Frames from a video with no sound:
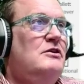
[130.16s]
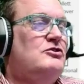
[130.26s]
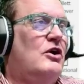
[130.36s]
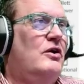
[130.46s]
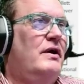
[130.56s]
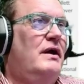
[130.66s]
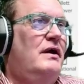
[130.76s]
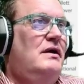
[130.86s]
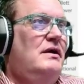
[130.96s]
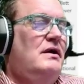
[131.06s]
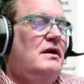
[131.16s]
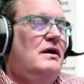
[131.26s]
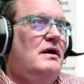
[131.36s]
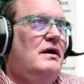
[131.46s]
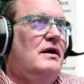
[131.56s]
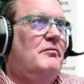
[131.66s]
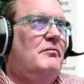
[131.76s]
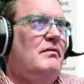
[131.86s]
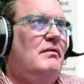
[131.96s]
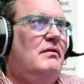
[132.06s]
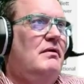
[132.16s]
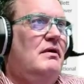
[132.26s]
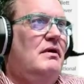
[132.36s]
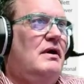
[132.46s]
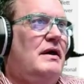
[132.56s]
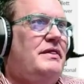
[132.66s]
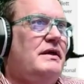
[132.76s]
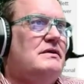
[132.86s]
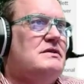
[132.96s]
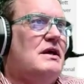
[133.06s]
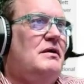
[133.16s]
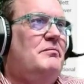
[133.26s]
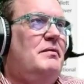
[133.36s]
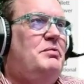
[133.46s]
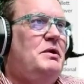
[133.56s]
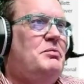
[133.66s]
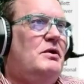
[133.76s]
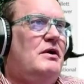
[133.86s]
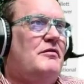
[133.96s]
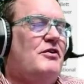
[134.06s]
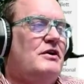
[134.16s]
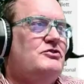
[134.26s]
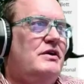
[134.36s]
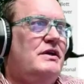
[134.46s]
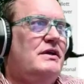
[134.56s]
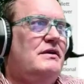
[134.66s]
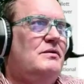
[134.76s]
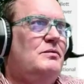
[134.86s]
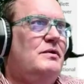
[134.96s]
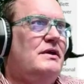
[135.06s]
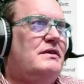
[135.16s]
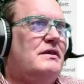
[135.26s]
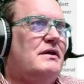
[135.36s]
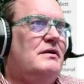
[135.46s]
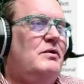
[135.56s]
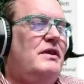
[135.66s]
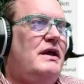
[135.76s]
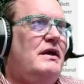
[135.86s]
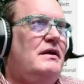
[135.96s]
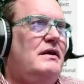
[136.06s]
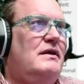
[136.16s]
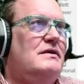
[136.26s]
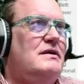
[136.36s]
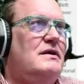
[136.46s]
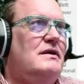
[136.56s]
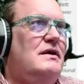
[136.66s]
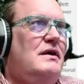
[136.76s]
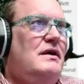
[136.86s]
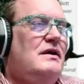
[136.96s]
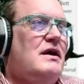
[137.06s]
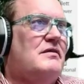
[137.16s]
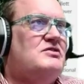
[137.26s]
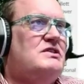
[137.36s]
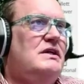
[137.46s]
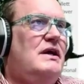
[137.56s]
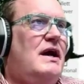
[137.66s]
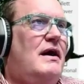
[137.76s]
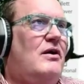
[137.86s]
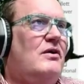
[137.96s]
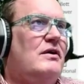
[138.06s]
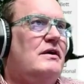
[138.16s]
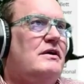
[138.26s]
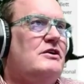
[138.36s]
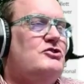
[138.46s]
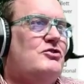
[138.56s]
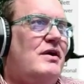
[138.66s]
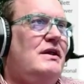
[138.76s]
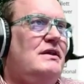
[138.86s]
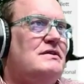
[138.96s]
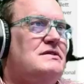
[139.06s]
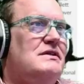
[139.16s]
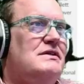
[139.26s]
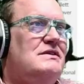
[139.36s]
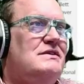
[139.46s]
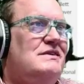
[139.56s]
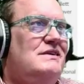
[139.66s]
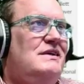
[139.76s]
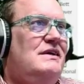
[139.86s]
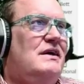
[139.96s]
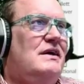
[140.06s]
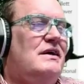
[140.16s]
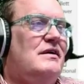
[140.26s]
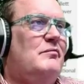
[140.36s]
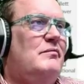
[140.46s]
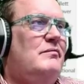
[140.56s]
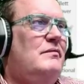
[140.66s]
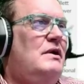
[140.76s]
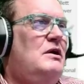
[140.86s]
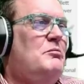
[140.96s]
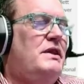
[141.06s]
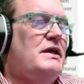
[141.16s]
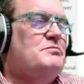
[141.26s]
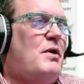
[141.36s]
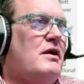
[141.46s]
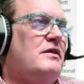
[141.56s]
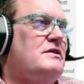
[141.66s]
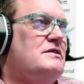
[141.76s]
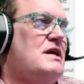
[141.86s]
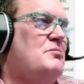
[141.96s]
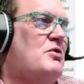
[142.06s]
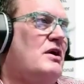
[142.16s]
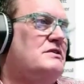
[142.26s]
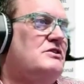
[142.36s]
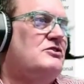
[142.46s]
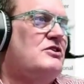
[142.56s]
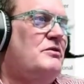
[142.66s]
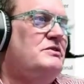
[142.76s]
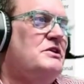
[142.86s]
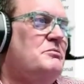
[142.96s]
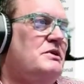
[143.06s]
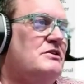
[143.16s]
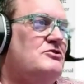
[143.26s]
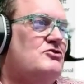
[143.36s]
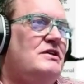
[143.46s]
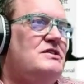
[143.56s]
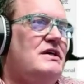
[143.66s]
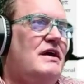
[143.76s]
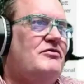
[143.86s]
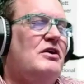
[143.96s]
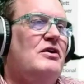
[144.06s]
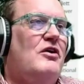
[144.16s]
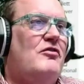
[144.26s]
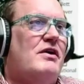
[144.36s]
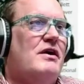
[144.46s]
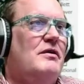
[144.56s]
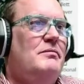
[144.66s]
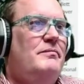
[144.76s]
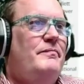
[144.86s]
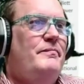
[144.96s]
So um, I think some people are frustrated with when they kind of see how constraining this is. Um, but that's part of the design process. There's always going to be constraints that you have to overcome.